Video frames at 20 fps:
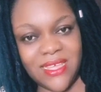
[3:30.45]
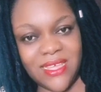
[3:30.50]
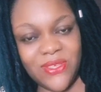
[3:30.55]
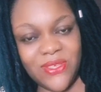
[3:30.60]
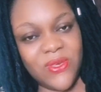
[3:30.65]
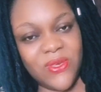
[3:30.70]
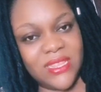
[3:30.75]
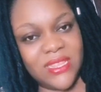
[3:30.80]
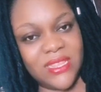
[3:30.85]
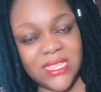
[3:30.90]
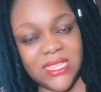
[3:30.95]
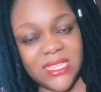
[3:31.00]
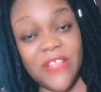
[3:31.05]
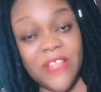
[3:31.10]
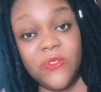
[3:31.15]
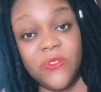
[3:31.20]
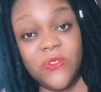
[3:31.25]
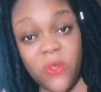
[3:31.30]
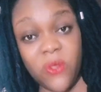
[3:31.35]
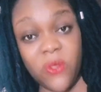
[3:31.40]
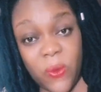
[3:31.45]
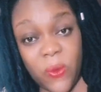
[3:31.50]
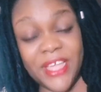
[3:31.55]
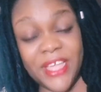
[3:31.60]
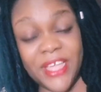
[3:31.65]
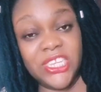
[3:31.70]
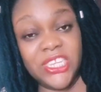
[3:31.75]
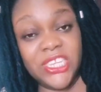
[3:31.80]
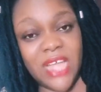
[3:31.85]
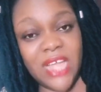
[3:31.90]
You understand? Though
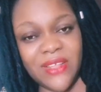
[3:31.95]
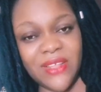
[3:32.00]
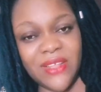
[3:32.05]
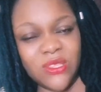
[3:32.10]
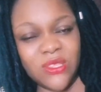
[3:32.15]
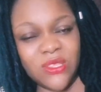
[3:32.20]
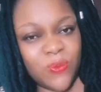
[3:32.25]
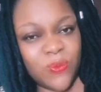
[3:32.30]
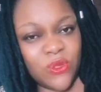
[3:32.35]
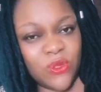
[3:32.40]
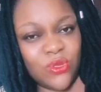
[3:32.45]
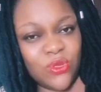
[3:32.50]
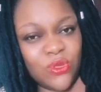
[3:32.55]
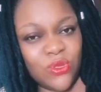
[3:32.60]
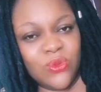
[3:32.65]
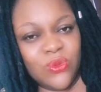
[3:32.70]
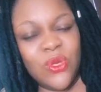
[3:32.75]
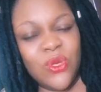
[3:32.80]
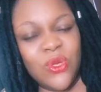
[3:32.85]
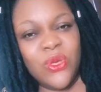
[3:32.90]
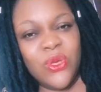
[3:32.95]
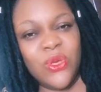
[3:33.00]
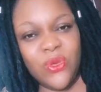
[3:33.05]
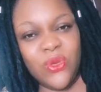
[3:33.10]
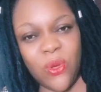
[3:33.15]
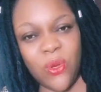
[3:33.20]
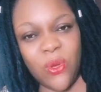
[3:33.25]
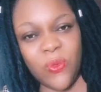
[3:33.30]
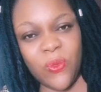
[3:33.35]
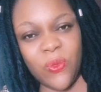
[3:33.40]
a child is supposed to, you
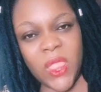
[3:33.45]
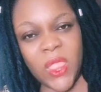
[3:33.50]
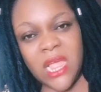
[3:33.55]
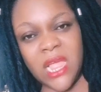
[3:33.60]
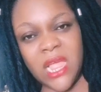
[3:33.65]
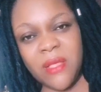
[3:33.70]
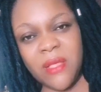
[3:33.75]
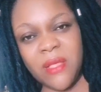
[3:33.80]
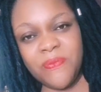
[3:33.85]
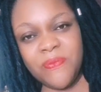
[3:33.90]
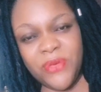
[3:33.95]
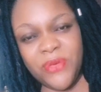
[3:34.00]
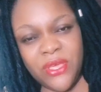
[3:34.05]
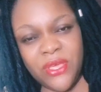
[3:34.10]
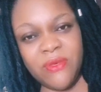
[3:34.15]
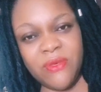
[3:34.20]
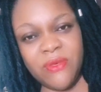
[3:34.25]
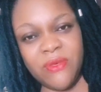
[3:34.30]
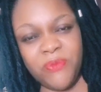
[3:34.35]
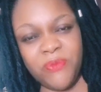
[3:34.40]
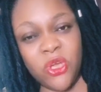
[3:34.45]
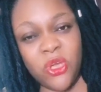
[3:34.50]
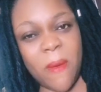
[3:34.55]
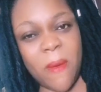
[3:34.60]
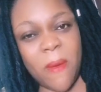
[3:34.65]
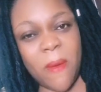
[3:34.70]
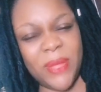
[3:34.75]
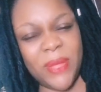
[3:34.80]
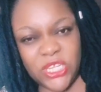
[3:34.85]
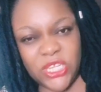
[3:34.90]
know, be
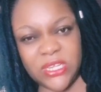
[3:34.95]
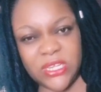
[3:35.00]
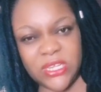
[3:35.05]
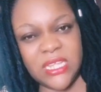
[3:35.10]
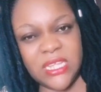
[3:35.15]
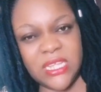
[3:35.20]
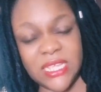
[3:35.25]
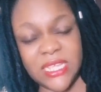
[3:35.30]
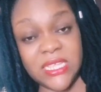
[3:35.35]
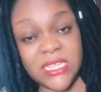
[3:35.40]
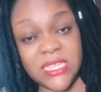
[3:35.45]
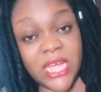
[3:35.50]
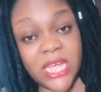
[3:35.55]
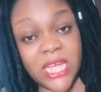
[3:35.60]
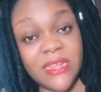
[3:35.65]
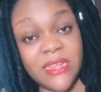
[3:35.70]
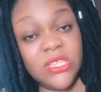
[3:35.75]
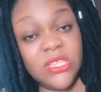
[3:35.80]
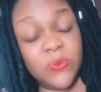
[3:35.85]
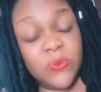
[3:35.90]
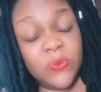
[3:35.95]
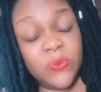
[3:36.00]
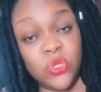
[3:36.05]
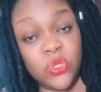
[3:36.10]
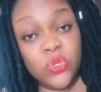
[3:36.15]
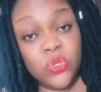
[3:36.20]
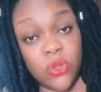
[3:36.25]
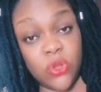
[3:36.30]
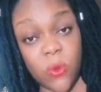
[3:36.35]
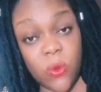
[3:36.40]
compassionate. A child is supposed
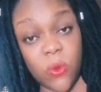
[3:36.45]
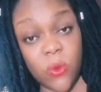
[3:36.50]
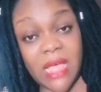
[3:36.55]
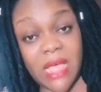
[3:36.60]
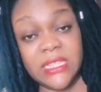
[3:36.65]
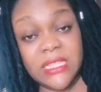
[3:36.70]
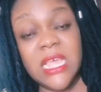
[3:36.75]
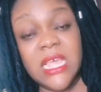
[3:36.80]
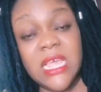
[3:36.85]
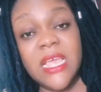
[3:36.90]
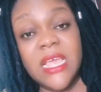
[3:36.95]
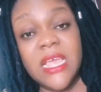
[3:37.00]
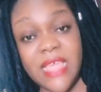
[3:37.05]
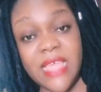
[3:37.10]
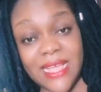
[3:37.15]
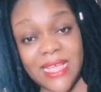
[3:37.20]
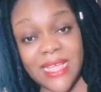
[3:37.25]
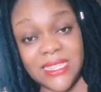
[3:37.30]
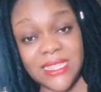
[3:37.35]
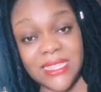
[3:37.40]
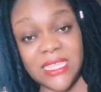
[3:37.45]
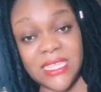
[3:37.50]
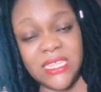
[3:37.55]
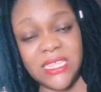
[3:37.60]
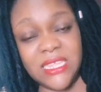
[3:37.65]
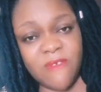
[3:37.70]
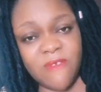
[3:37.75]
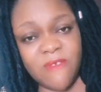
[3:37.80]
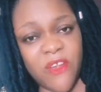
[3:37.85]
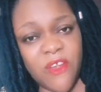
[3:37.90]
to know that, yes, it
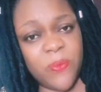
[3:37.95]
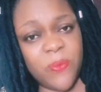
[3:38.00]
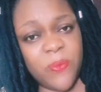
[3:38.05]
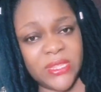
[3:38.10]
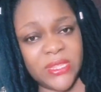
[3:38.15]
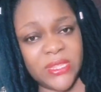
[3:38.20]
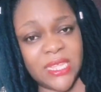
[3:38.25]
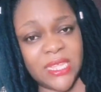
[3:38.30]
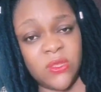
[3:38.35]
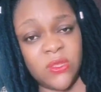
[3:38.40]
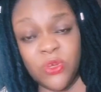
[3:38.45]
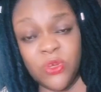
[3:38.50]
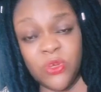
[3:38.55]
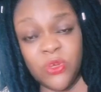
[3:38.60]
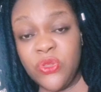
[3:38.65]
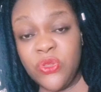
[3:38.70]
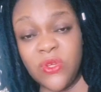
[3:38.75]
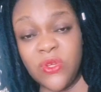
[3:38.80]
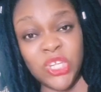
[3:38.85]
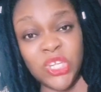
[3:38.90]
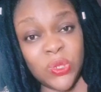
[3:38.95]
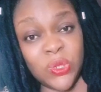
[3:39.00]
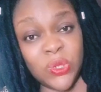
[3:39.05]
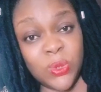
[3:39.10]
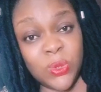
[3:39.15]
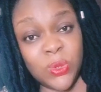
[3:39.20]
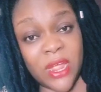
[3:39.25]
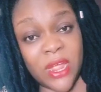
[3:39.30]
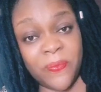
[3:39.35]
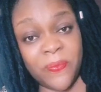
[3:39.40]
is very important. But you know
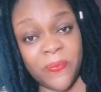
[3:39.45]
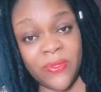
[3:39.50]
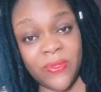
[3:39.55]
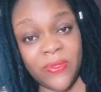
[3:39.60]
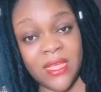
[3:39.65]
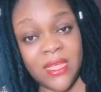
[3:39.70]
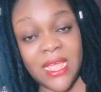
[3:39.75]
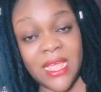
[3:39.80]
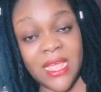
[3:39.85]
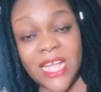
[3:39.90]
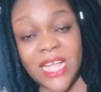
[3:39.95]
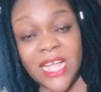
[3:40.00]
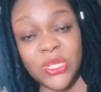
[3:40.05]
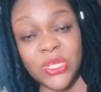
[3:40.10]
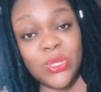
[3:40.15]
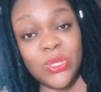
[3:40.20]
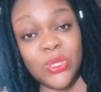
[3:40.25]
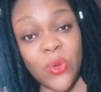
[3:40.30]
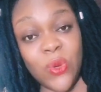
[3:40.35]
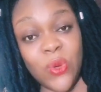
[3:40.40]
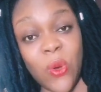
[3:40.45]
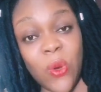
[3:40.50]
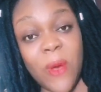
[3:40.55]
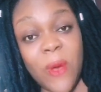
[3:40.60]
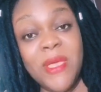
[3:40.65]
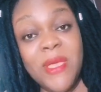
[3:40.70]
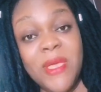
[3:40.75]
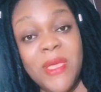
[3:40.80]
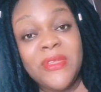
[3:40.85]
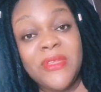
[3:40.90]
children, they can just go. Or
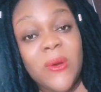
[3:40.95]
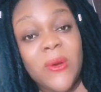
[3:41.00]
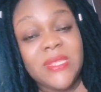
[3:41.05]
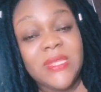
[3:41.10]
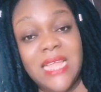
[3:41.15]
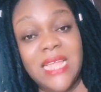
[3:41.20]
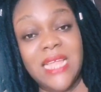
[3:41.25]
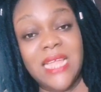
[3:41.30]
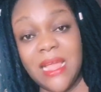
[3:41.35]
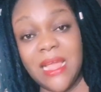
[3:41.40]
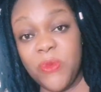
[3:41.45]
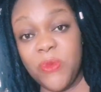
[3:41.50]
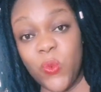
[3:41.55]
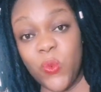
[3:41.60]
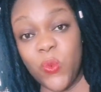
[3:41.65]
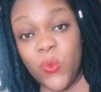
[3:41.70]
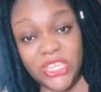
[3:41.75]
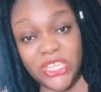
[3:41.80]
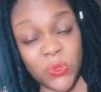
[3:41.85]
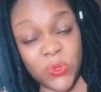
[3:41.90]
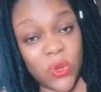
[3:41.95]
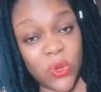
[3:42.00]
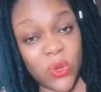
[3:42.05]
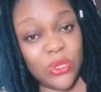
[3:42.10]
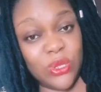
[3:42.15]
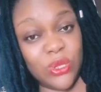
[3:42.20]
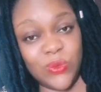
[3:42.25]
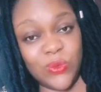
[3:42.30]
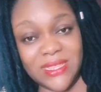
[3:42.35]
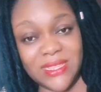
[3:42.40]
maybe they will stand and be watching one
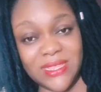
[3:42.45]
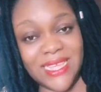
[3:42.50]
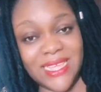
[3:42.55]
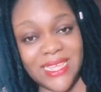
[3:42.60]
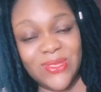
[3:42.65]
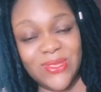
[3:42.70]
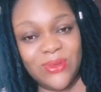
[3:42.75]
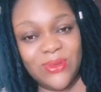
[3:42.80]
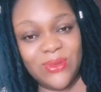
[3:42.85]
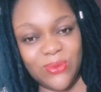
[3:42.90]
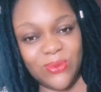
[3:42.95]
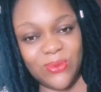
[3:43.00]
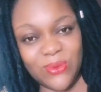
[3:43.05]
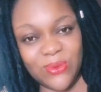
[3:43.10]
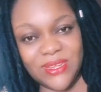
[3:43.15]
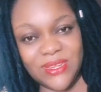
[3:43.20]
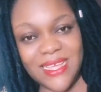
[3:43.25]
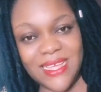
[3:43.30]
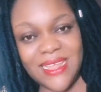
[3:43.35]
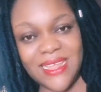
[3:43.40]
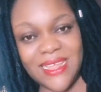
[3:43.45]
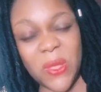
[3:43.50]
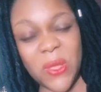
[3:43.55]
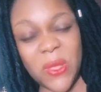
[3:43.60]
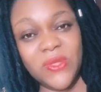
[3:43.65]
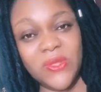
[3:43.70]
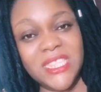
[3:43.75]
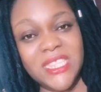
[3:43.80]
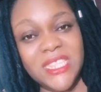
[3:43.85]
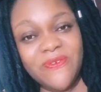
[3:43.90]
or two things on the road. They
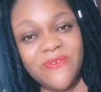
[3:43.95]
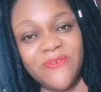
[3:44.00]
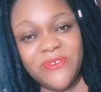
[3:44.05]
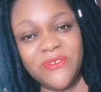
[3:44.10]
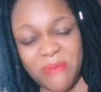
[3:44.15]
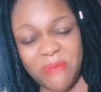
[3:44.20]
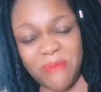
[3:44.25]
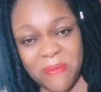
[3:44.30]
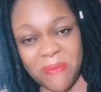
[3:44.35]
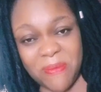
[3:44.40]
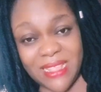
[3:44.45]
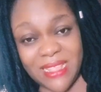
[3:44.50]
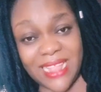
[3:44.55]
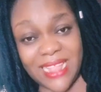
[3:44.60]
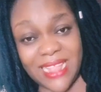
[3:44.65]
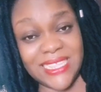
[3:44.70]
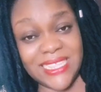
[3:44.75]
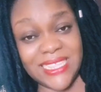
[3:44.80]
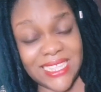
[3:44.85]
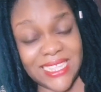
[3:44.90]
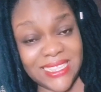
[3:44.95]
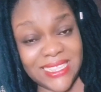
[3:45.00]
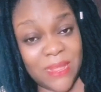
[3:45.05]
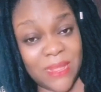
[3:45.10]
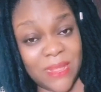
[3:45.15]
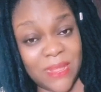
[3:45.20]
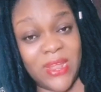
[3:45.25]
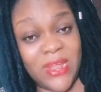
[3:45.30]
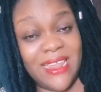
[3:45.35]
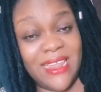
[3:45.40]
will not even remember that they sent
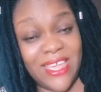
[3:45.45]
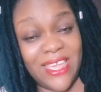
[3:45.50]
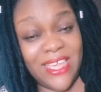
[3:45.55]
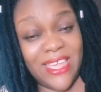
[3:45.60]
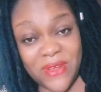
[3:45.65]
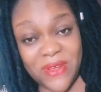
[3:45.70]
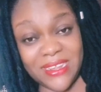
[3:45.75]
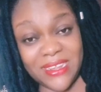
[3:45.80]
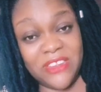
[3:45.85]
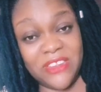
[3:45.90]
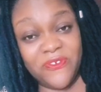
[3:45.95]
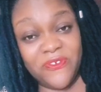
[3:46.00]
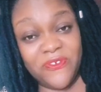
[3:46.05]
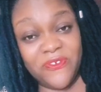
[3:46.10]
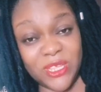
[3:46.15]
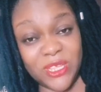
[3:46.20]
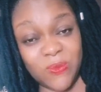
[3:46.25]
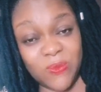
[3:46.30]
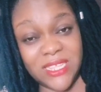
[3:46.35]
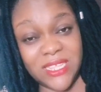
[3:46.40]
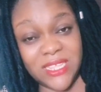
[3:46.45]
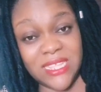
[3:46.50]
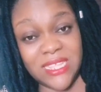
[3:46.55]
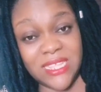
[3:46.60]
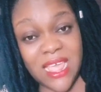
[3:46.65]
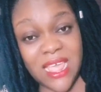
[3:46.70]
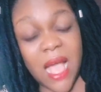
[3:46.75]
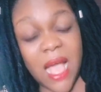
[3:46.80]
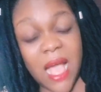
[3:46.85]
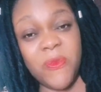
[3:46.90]
them on an errand in the first place.
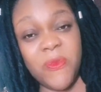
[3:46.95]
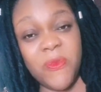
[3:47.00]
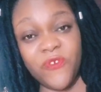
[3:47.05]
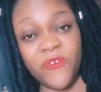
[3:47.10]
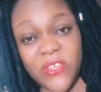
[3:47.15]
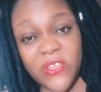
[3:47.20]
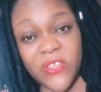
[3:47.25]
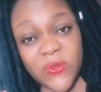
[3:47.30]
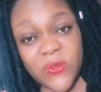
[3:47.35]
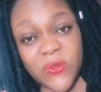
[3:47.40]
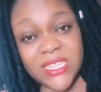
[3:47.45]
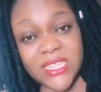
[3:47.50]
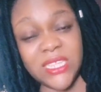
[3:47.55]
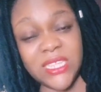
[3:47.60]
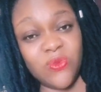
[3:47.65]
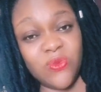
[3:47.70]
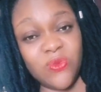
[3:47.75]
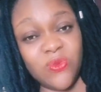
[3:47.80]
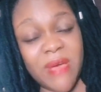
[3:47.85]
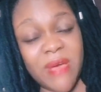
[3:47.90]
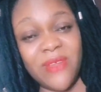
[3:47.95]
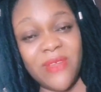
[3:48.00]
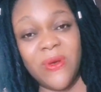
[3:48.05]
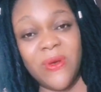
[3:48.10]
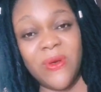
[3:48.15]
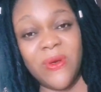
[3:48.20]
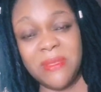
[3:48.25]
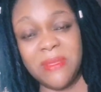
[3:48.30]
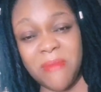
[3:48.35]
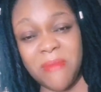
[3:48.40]
And before you know it, this woman
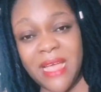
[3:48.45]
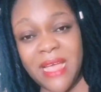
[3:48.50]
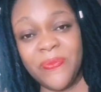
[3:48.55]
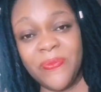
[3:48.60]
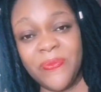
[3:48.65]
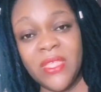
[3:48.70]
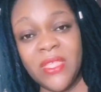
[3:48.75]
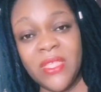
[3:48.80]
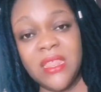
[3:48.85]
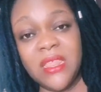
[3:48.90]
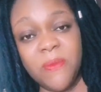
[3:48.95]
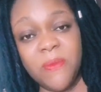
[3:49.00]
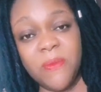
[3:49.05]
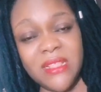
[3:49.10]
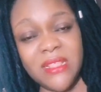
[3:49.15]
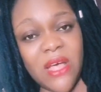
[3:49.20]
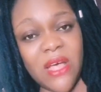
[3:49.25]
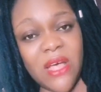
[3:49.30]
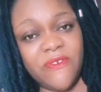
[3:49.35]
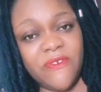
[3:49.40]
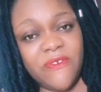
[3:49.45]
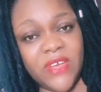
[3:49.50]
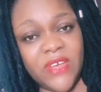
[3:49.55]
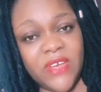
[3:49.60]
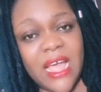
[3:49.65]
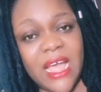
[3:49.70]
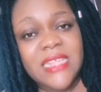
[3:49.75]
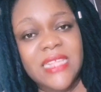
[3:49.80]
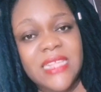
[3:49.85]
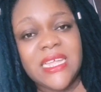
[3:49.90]
or the man, the mother or the
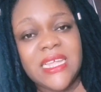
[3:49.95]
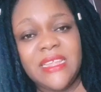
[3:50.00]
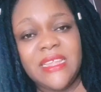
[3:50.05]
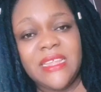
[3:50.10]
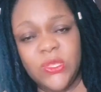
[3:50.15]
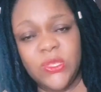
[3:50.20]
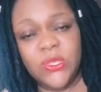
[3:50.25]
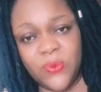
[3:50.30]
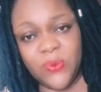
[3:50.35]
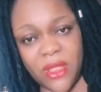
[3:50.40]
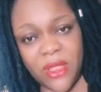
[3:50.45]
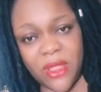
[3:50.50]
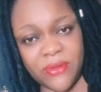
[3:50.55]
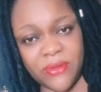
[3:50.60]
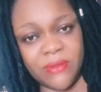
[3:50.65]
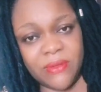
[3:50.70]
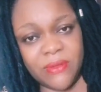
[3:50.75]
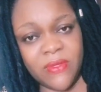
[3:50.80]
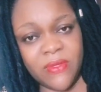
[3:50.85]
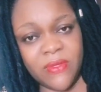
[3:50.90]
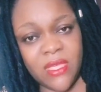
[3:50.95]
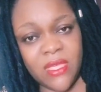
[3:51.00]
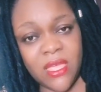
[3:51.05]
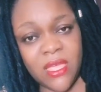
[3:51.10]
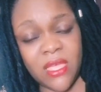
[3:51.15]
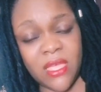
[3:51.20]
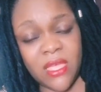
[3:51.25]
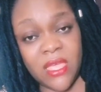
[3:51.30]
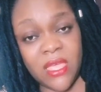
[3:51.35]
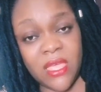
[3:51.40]
father has started swearing.
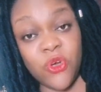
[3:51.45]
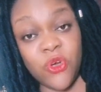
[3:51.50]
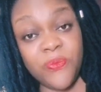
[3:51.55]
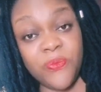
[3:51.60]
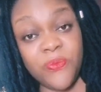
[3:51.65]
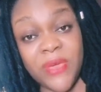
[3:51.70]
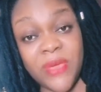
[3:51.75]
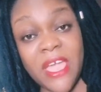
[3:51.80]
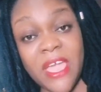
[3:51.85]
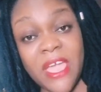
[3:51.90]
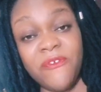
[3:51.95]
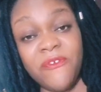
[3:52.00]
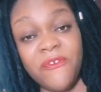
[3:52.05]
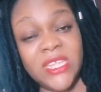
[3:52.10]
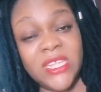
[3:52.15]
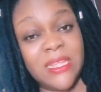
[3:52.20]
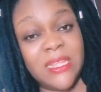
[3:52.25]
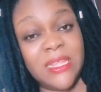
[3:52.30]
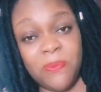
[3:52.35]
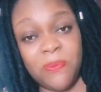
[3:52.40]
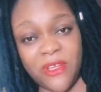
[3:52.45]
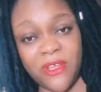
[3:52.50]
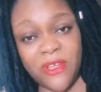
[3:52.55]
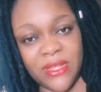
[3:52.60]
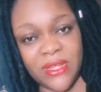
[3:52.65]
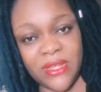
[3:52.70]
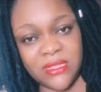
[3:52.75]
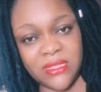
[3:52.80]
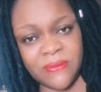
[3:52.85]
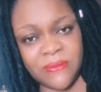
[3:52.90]
It could be a foster
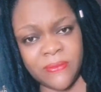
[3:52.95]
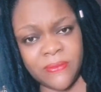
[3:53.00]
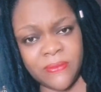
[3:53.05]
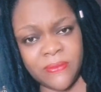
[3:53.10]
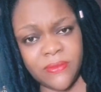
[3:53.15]
parent.